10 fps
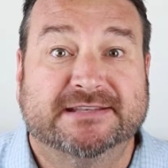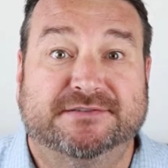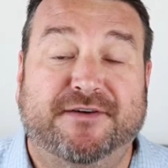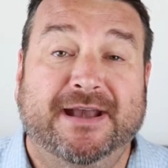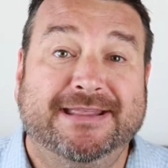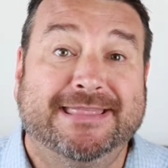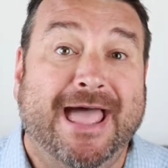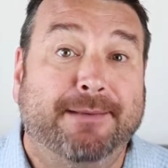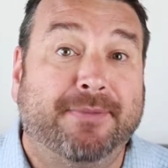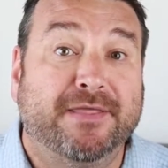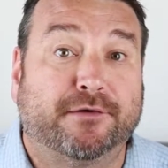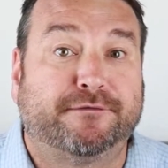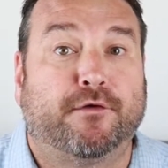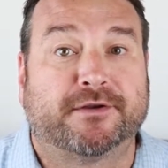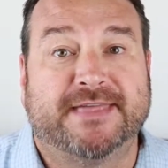divided that by their
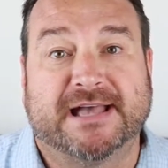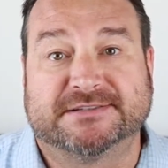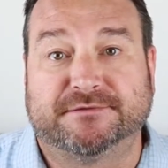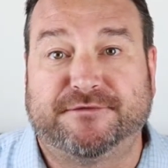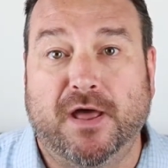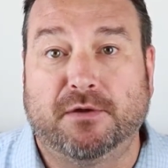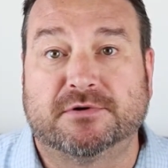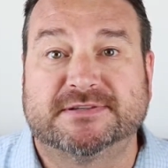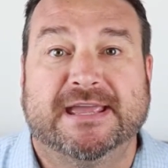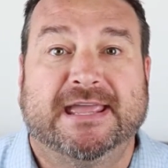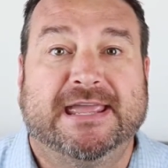4,000 followers